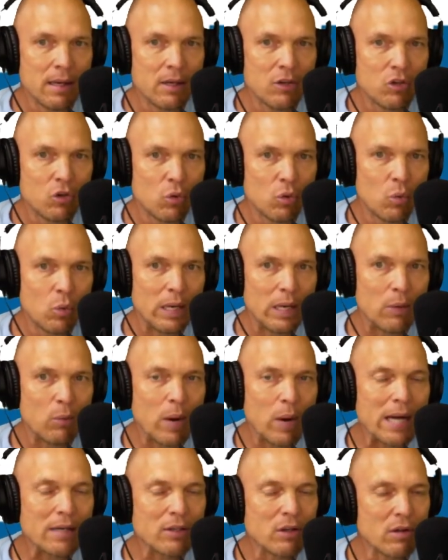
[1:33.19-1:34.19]
to
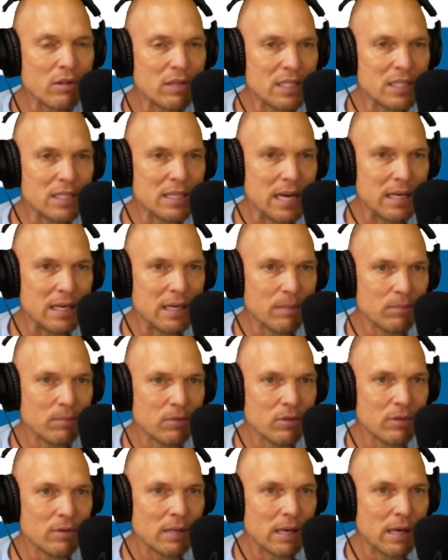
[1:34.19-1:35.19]
erect all these
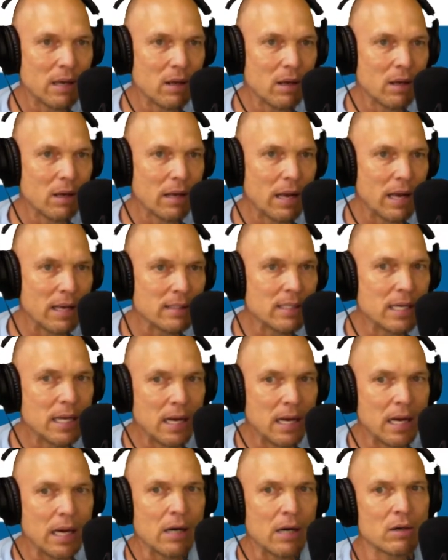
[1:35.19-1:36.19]
stadiums that has
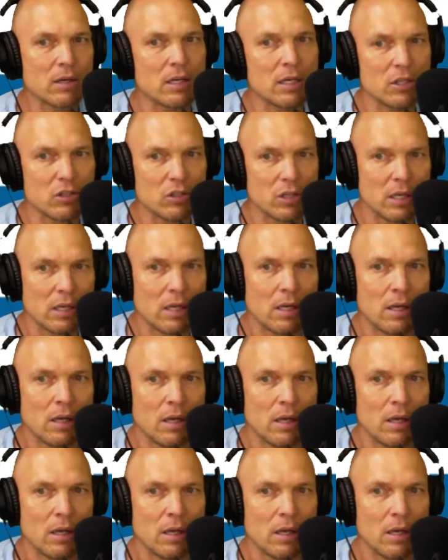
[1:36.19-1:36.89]
air conditioning.